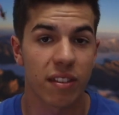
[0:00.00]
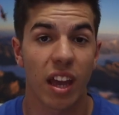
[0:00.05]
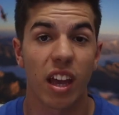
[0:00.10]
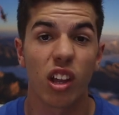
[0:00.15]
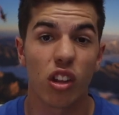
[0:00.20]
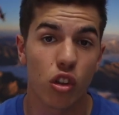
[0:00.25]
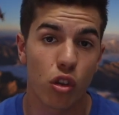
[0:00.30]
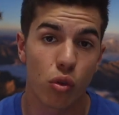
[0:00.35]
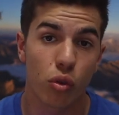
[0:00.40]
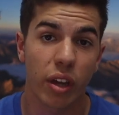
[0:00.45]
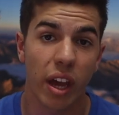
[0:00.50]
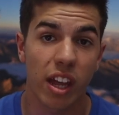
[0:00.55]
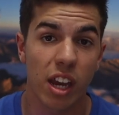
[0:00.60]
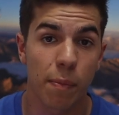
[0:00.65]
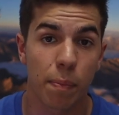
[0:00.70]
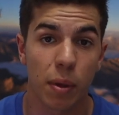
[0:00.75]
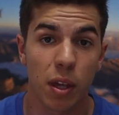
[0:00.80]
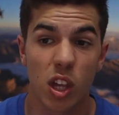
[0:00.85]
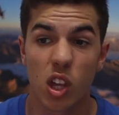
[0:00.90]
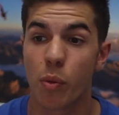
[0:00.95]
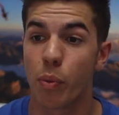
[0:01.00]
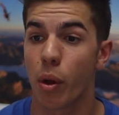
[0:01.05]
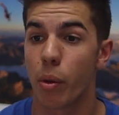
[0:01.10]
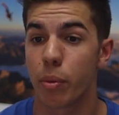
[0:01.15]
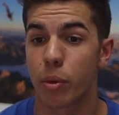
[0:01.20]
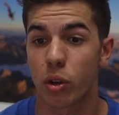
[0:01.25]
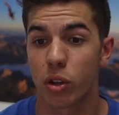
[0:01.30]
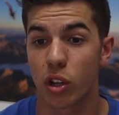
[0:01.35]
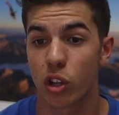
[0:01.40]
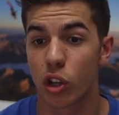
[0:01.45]
a new canopy, you're
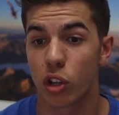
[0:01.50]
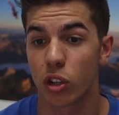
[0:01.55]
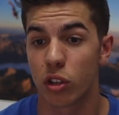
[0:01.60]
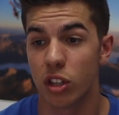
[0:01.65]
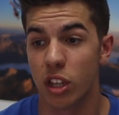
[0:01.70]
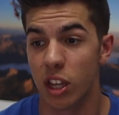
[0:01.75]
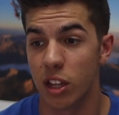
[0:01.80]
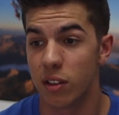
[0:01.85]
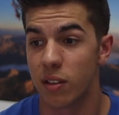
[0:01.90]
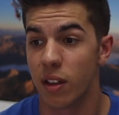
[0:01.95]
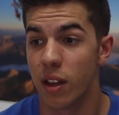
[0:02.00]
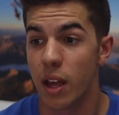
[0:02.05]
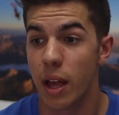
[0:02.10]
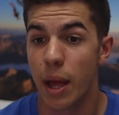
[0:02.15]
probably gonna need